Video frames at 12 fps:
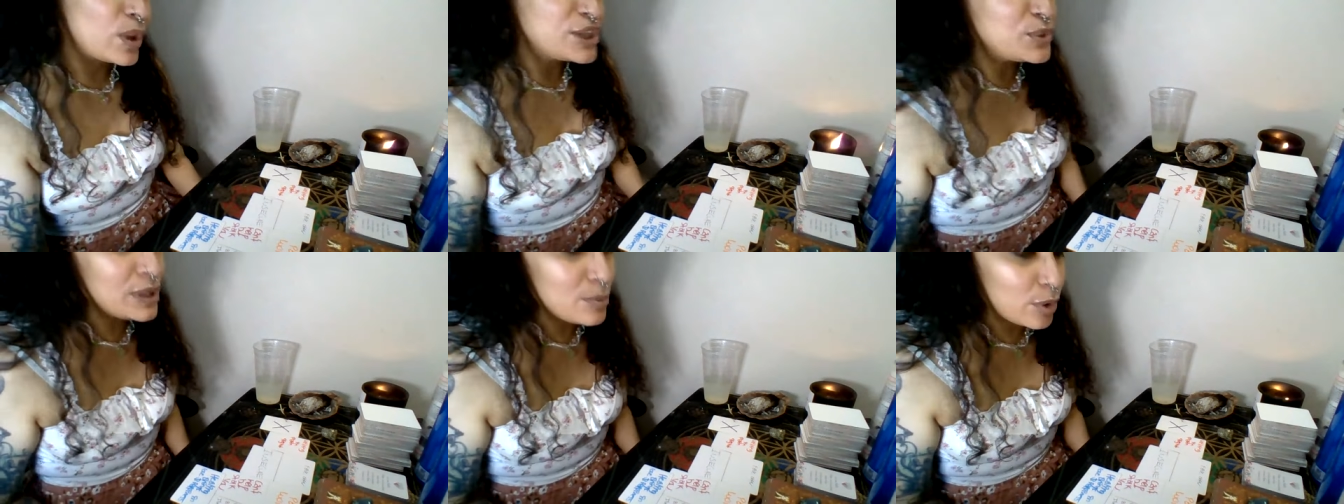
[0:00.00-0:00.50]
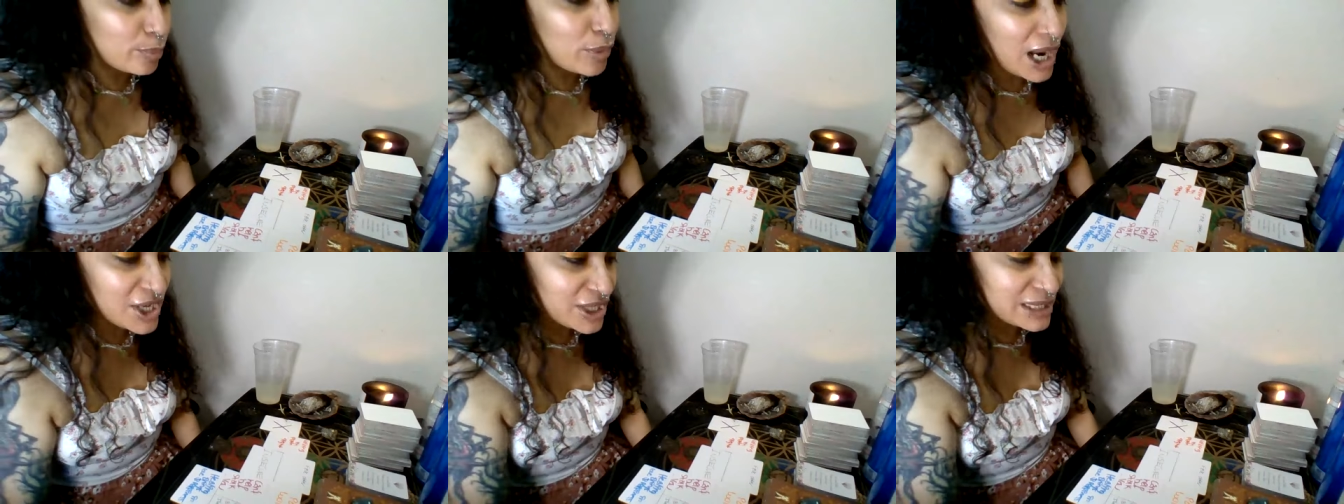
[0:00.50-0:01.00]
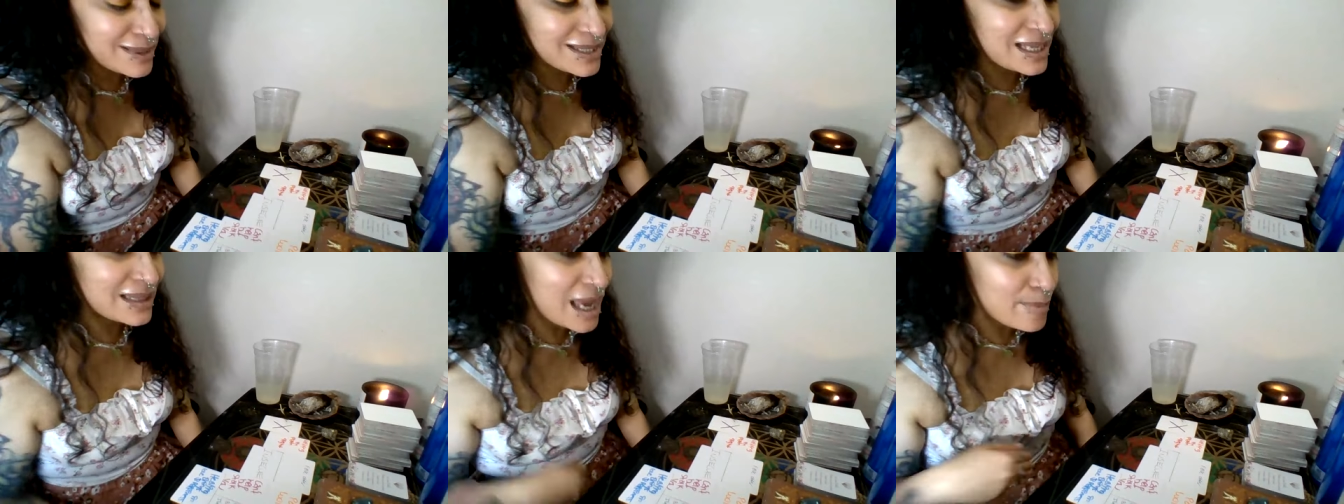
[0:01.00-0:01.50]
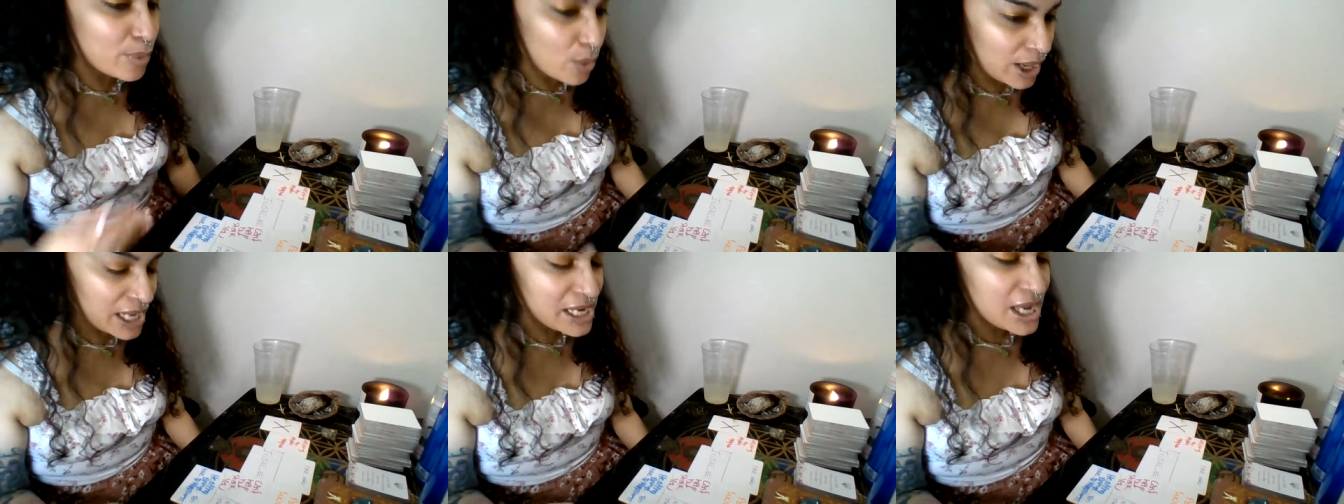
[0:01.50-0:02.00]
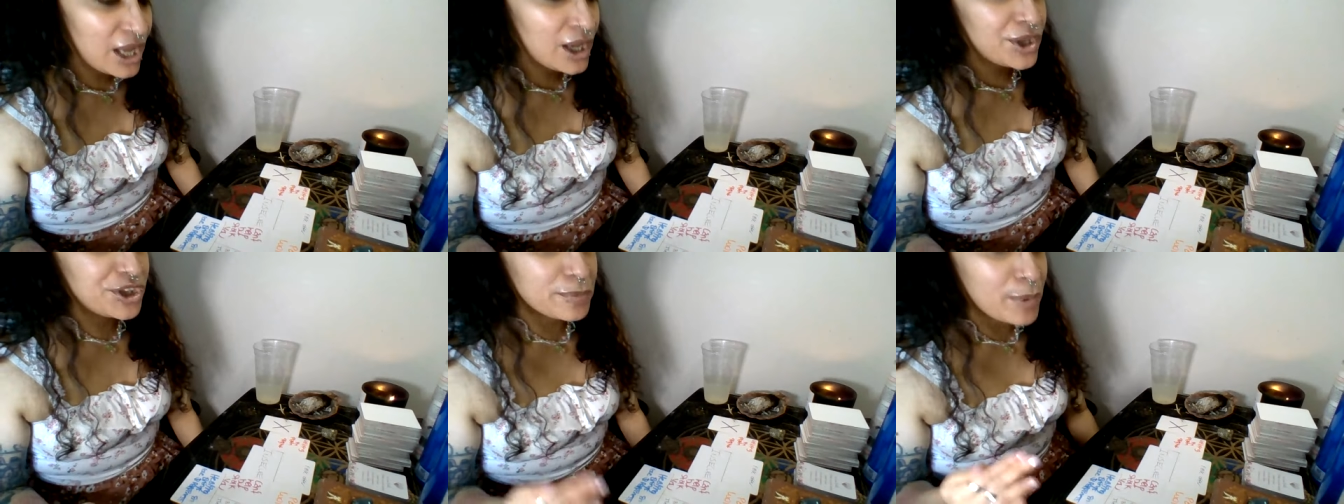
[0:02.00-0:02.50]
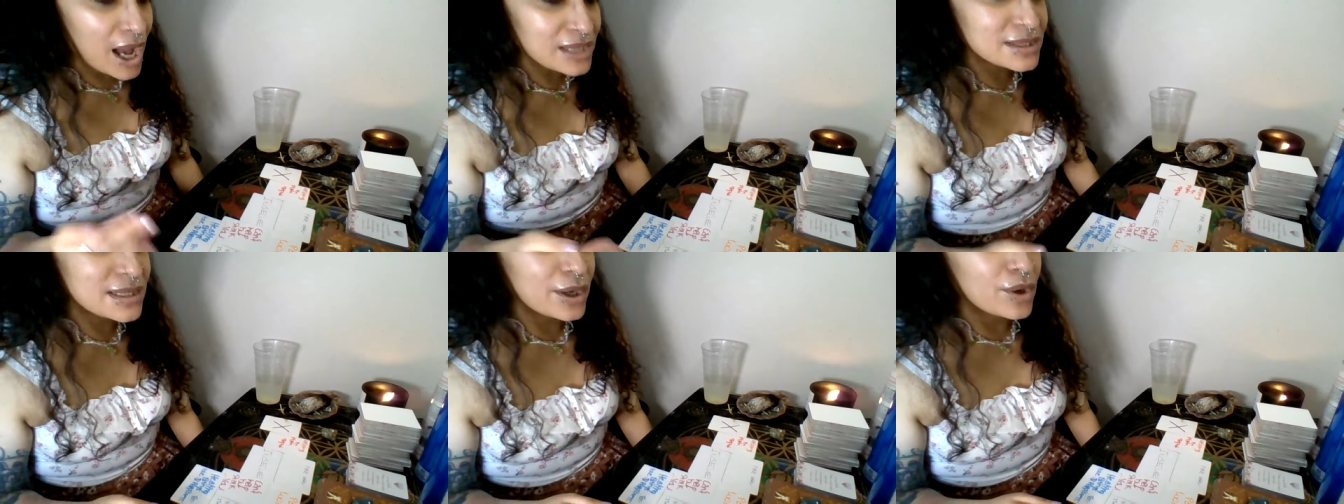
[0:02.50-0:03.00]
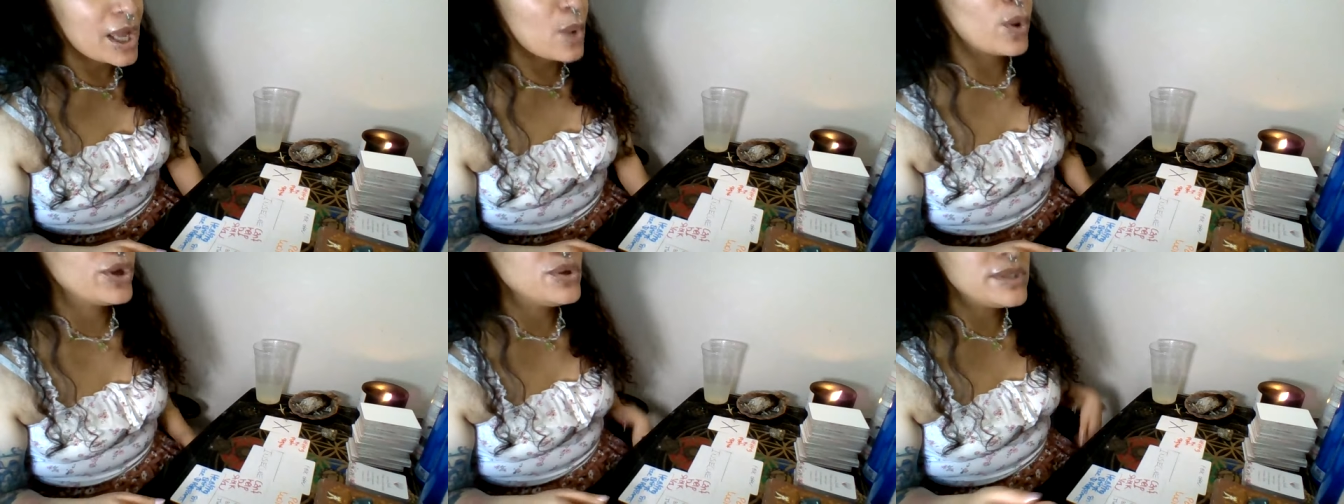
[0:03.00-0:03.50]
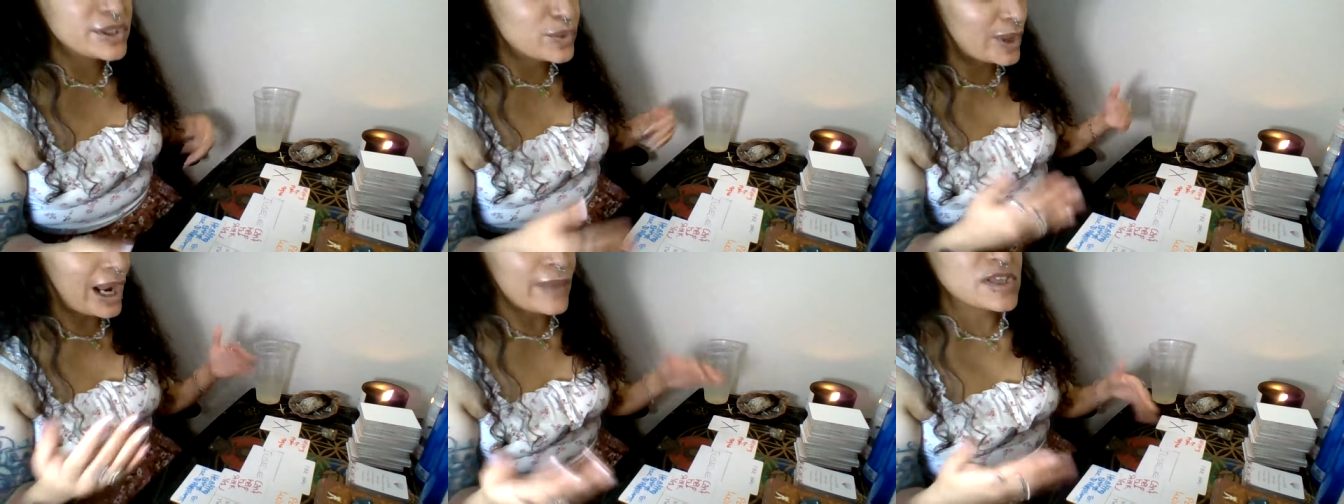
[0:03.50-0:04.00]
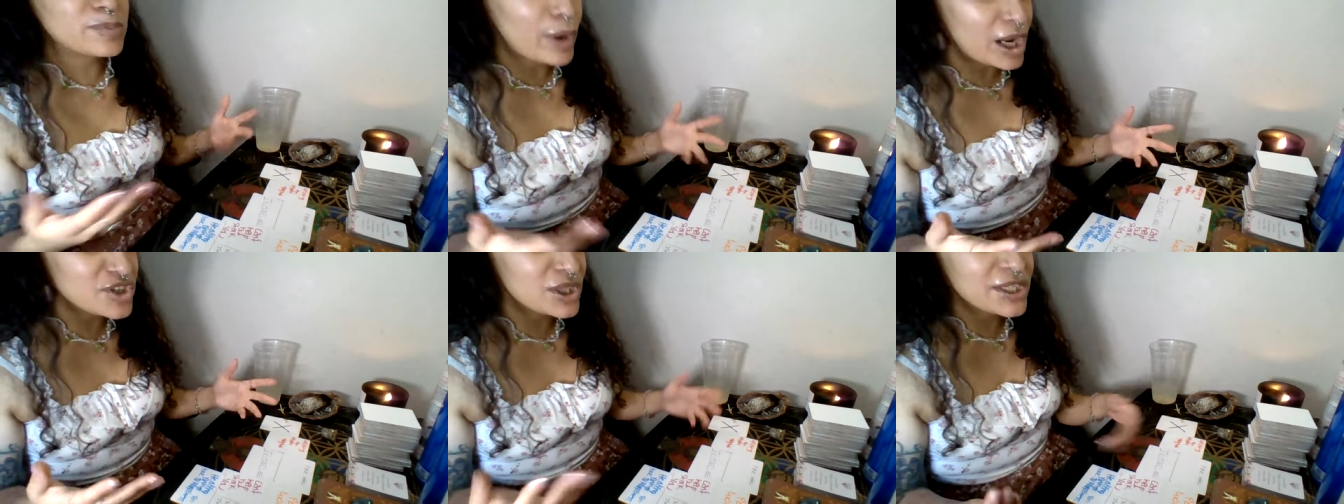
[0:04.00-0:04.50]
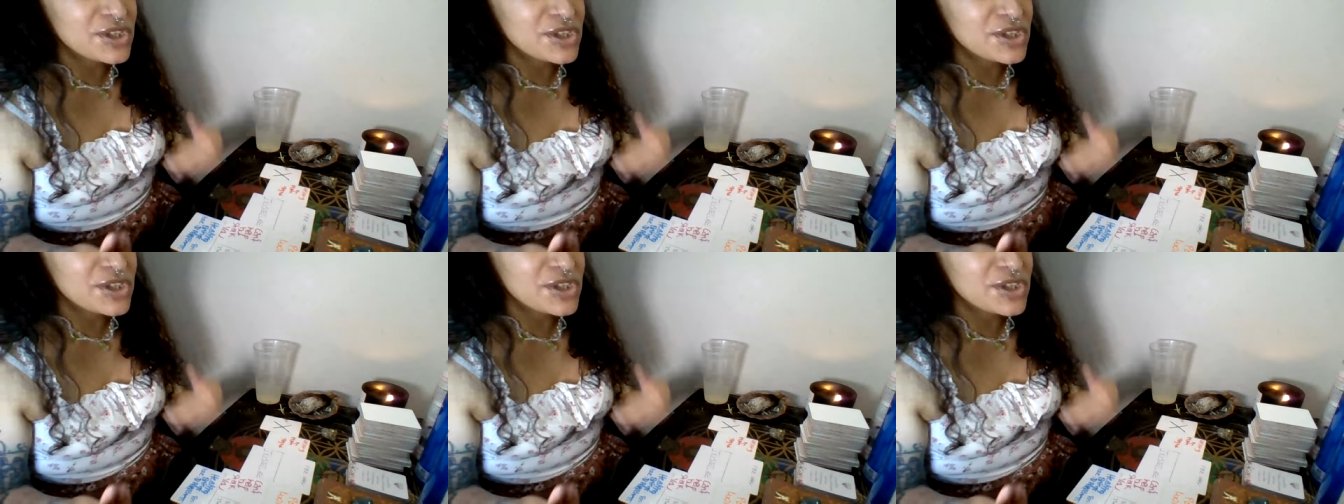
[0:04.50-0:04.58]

want to do any more projects, because at that point your boss is like, okay, well, you did great on this project.